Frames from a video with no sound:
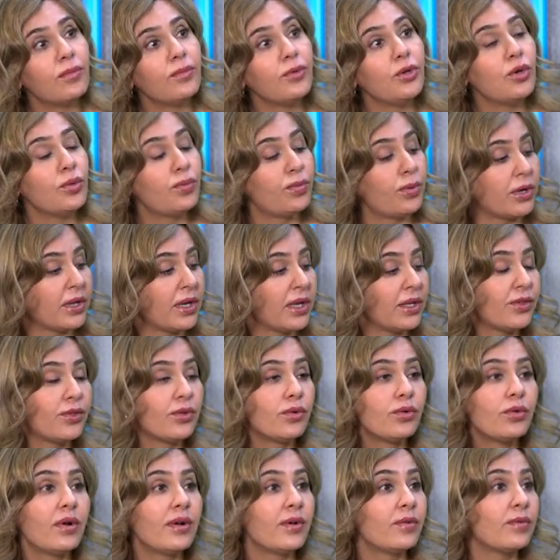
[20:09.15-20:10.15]
you put it
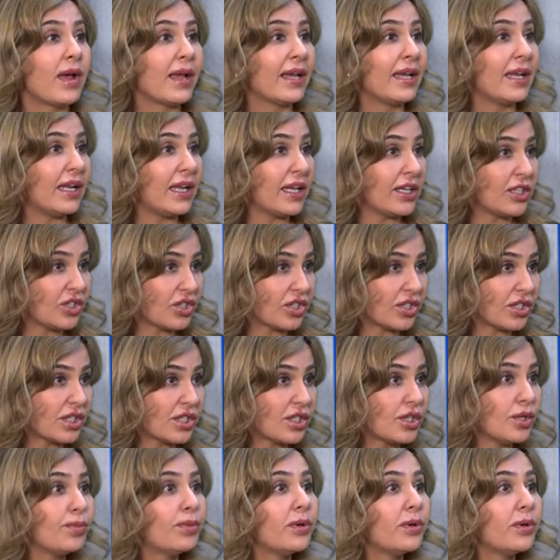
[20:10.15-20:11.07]
through regulations.